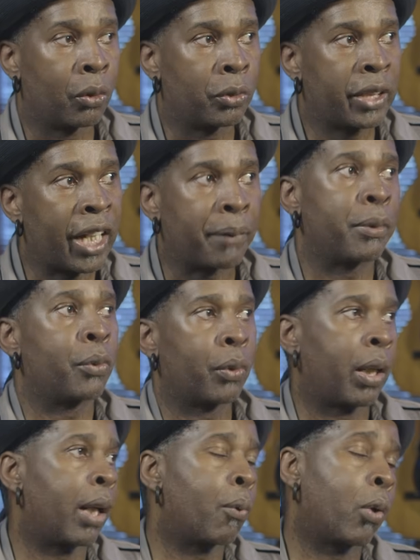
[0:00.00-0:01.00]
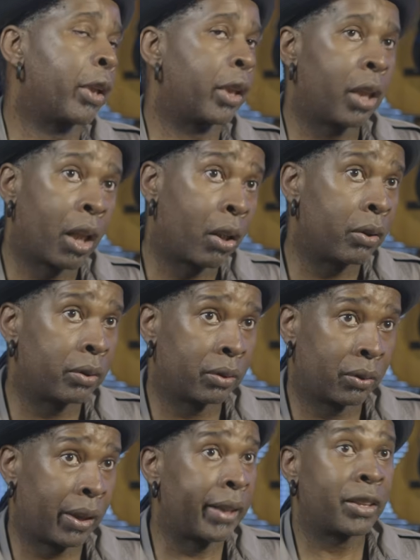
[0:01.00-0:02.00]
take me where I want to go,
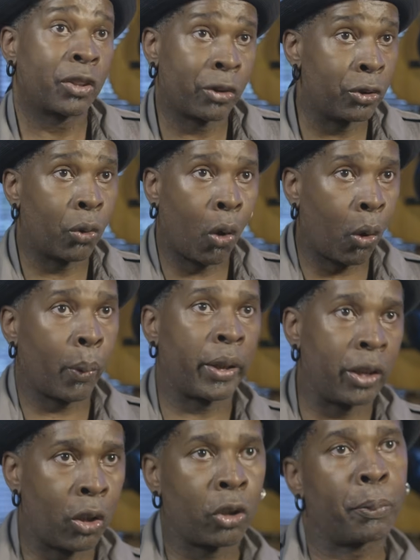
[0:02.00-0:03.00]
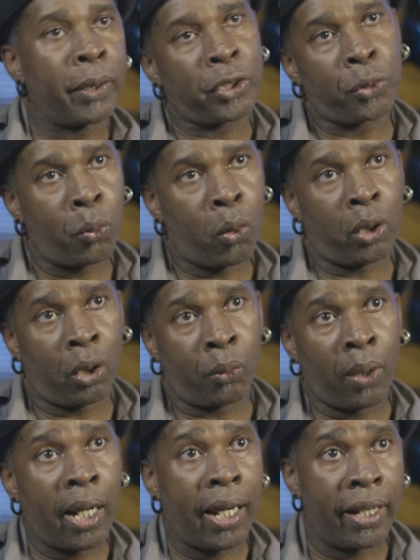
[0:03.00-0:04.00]
right? So you already know the place you want to
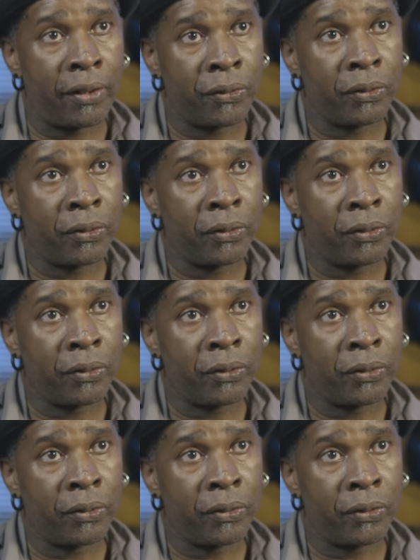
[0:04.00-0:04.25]
arrive,